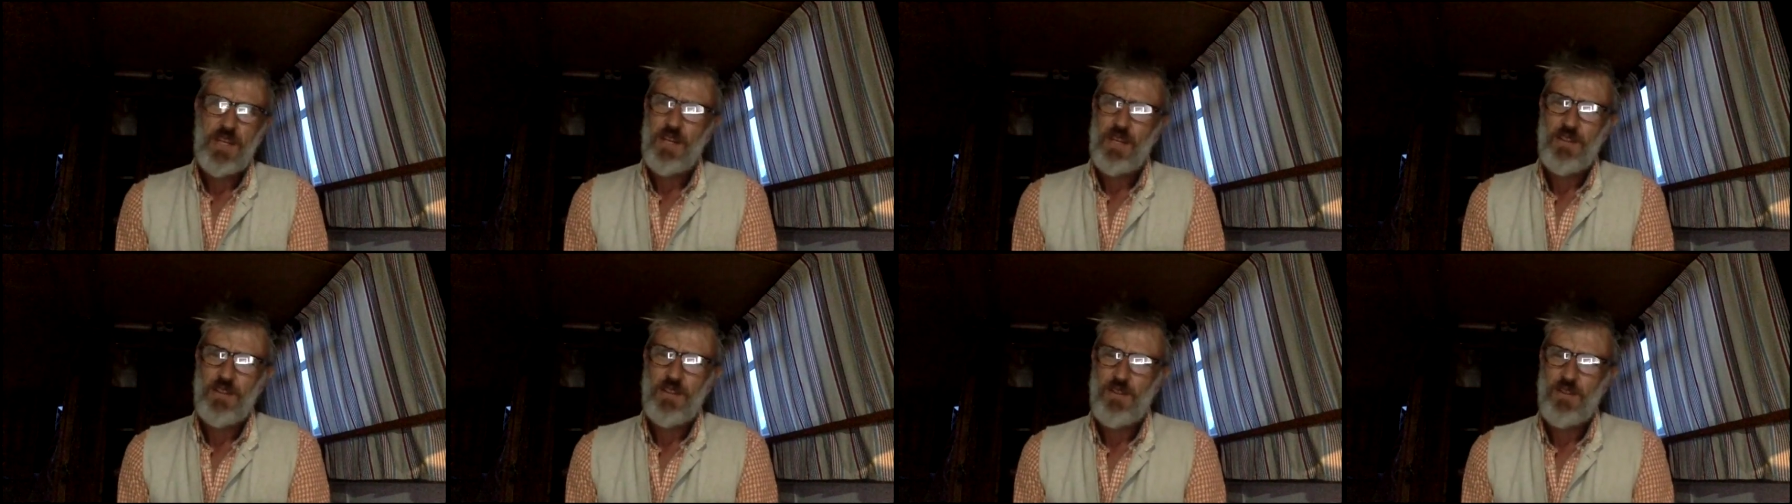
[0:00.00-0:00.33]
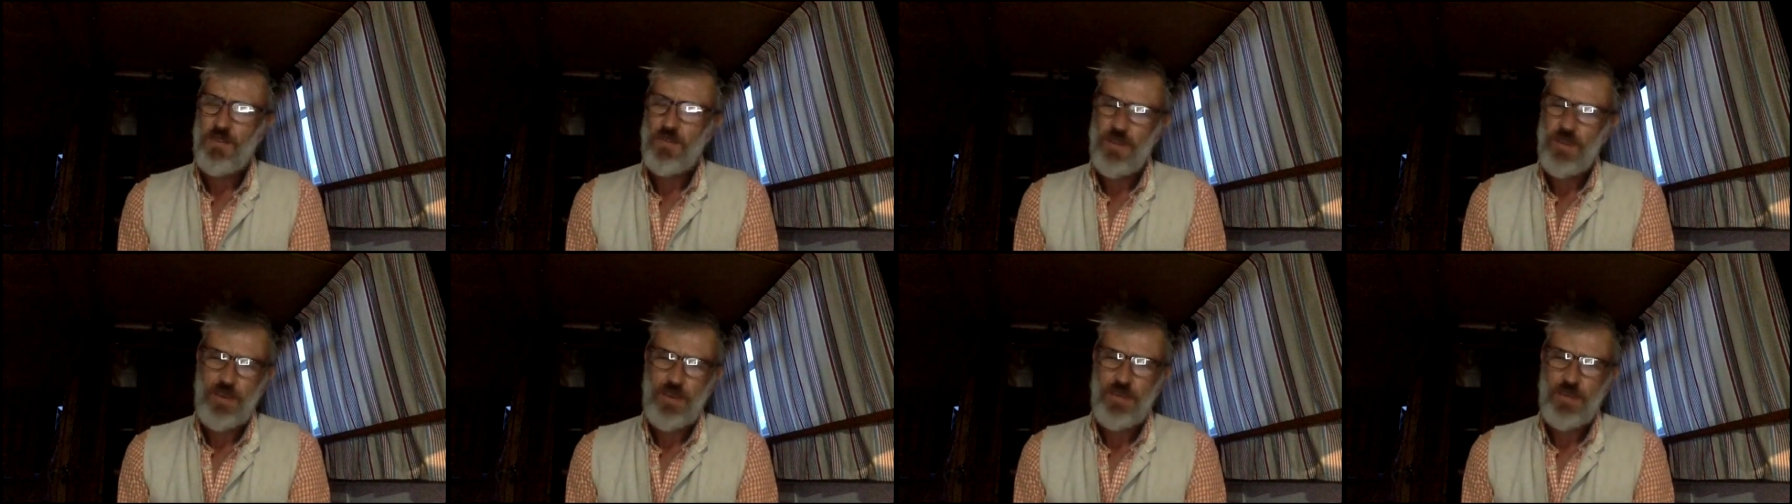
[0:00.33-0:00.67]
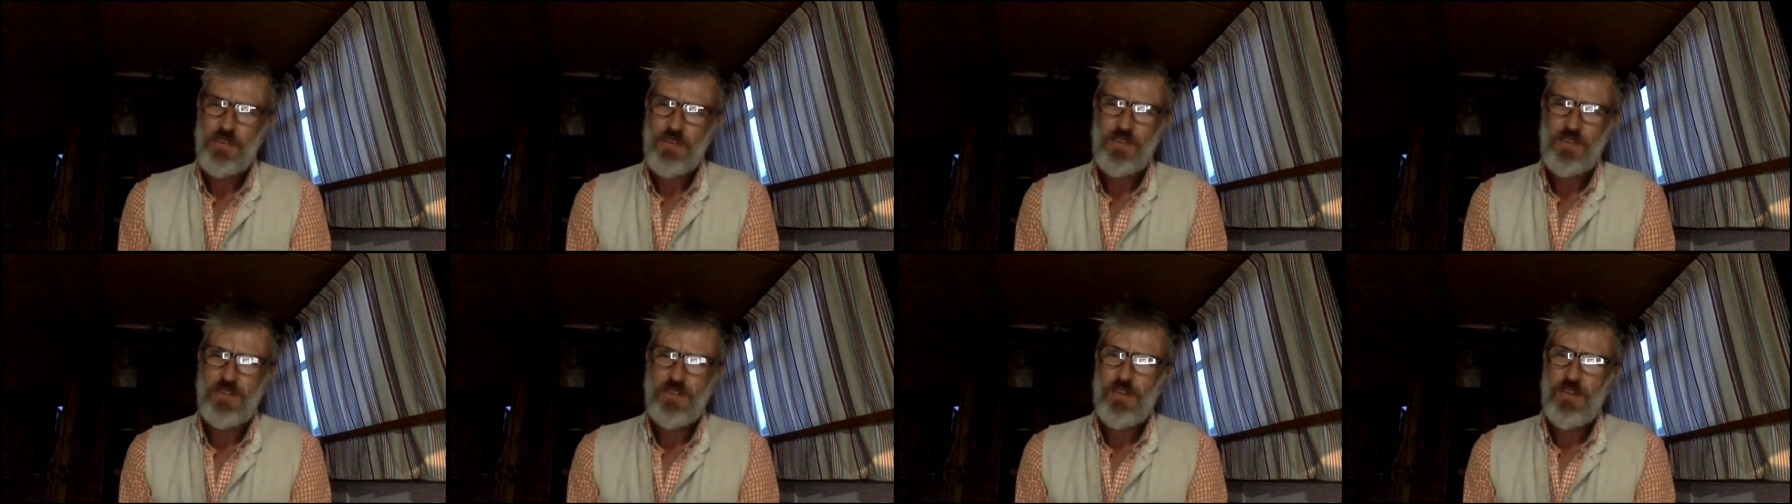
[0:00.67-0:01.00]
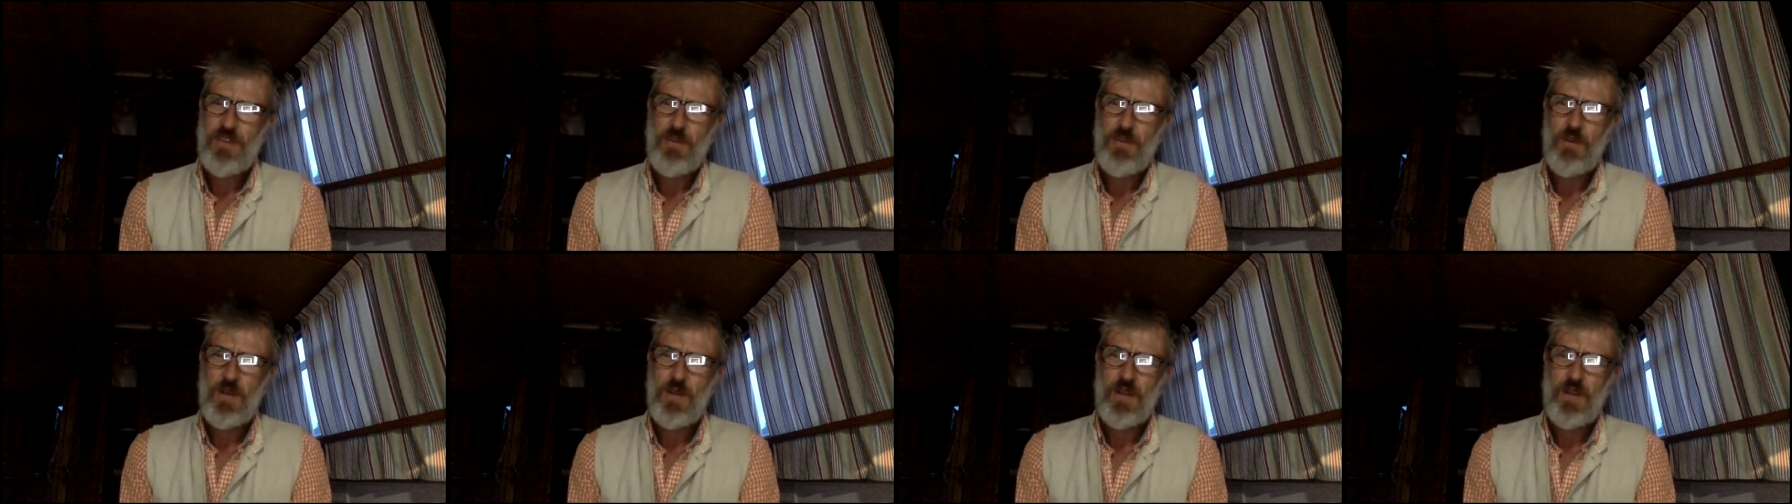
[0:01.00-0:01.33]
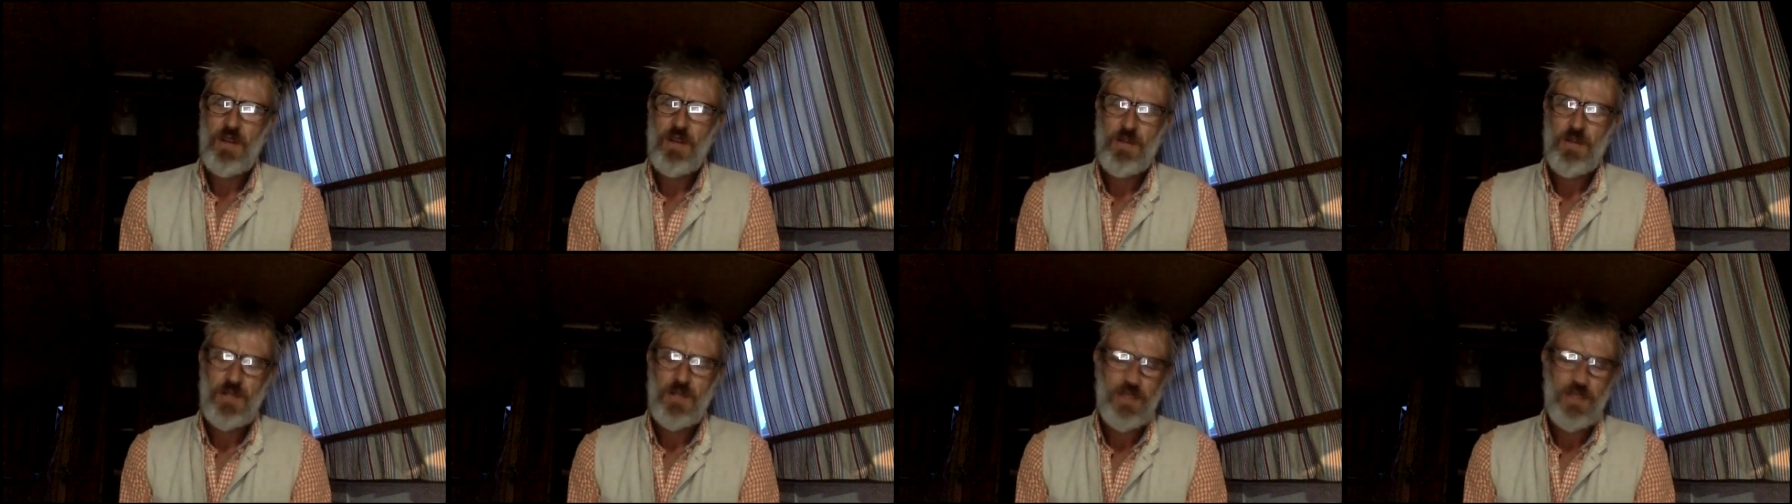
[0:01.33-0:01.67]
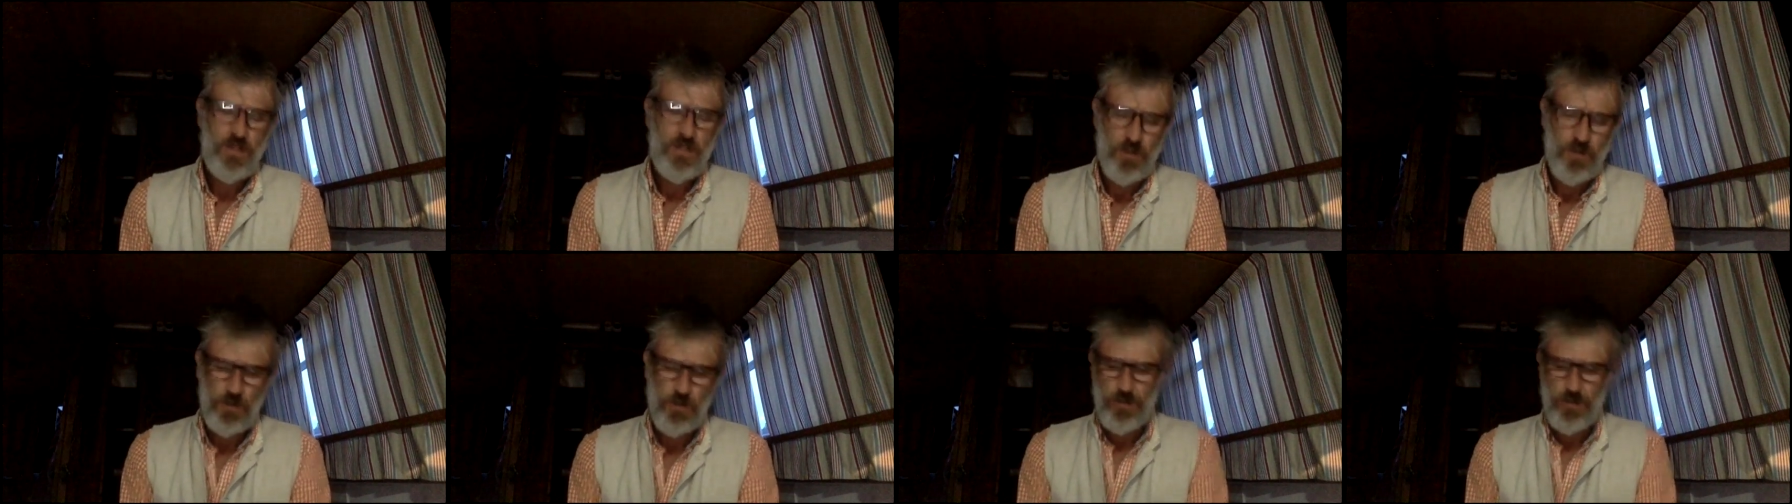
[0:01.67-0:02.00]
You know it so well. I mean, you
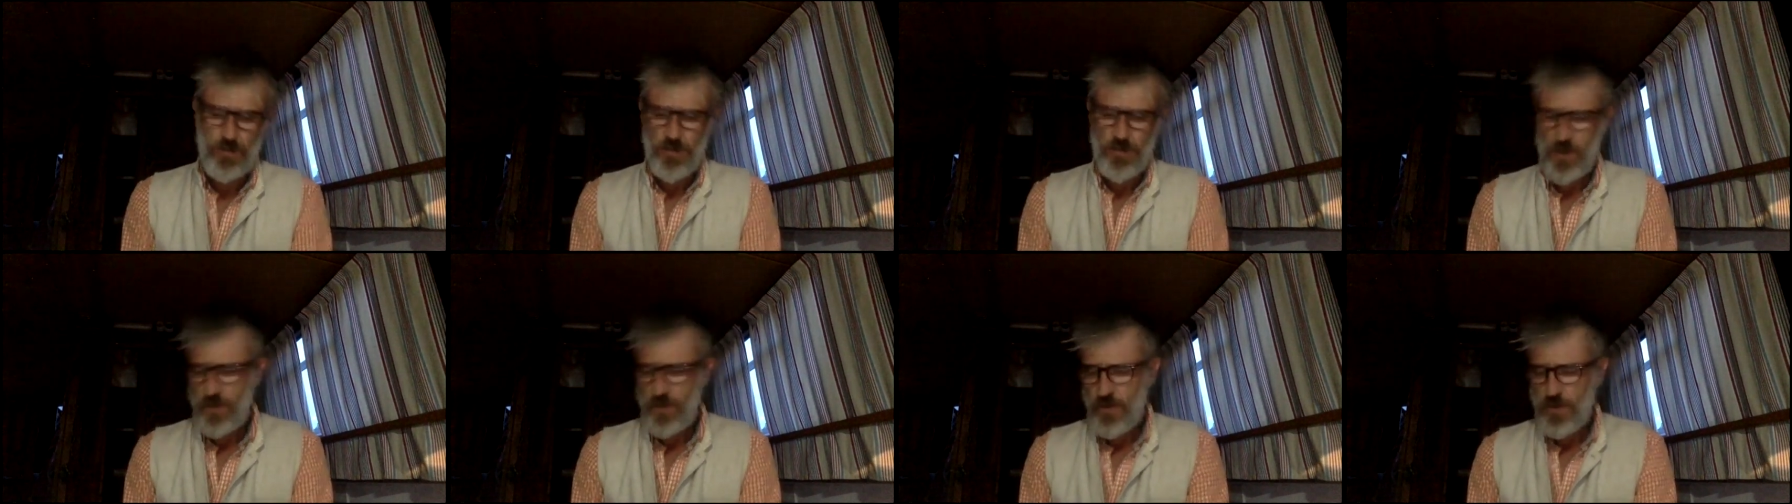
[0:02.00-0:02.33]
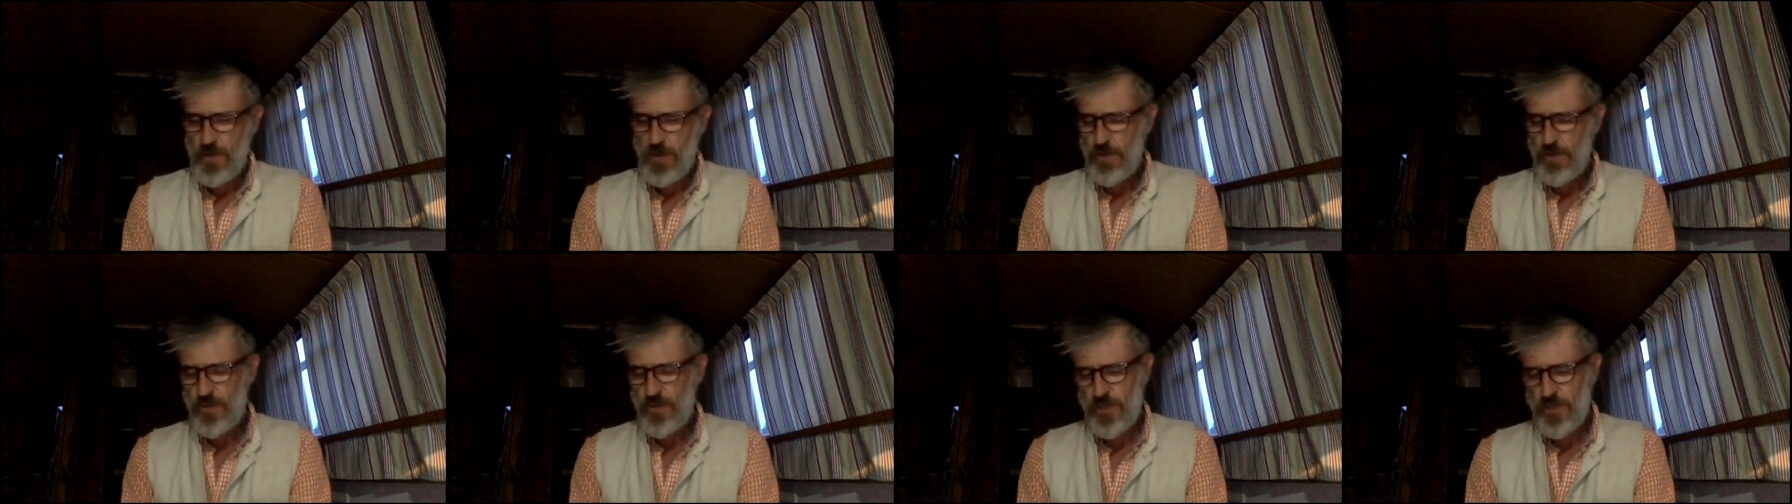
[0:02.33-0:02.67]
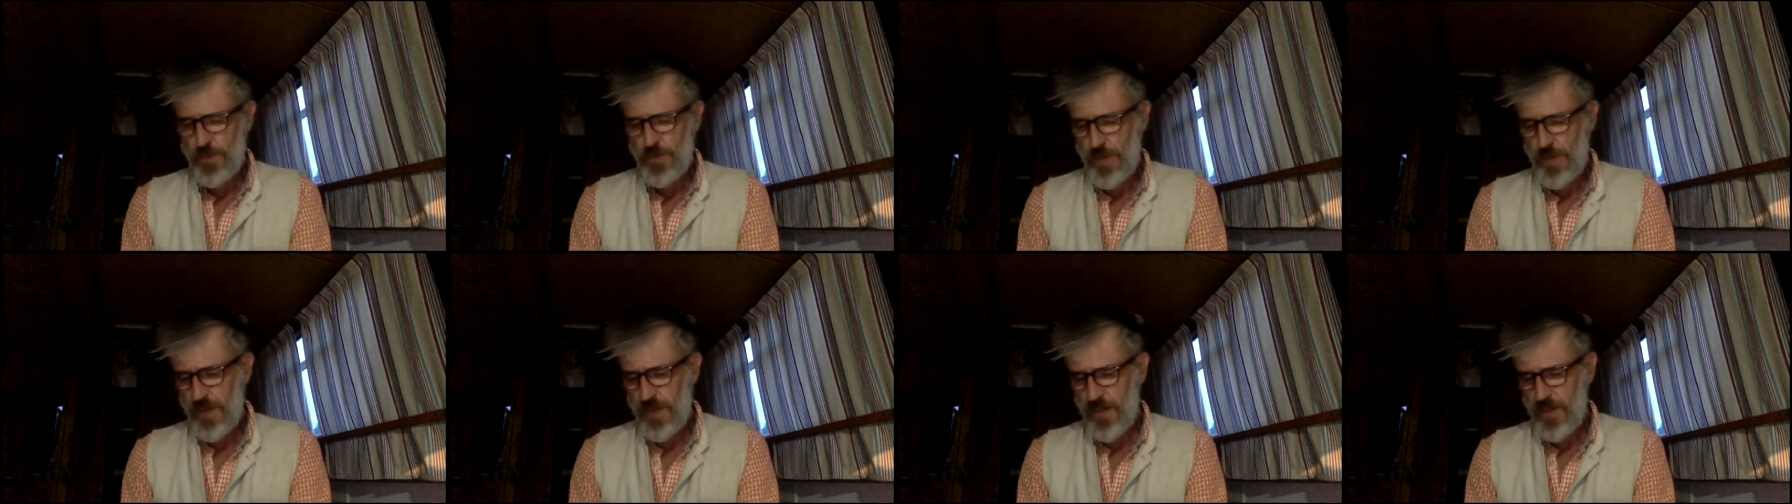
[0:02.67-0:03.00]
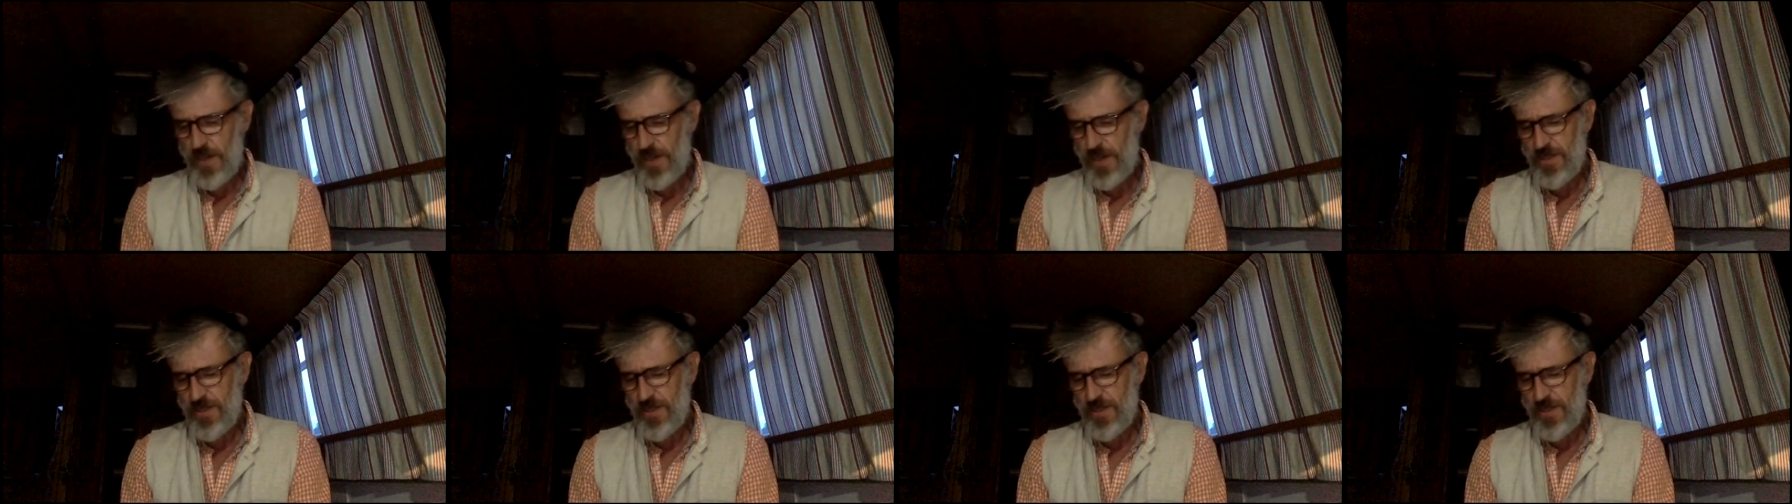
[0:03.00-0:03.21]
can all throw your little spin at it.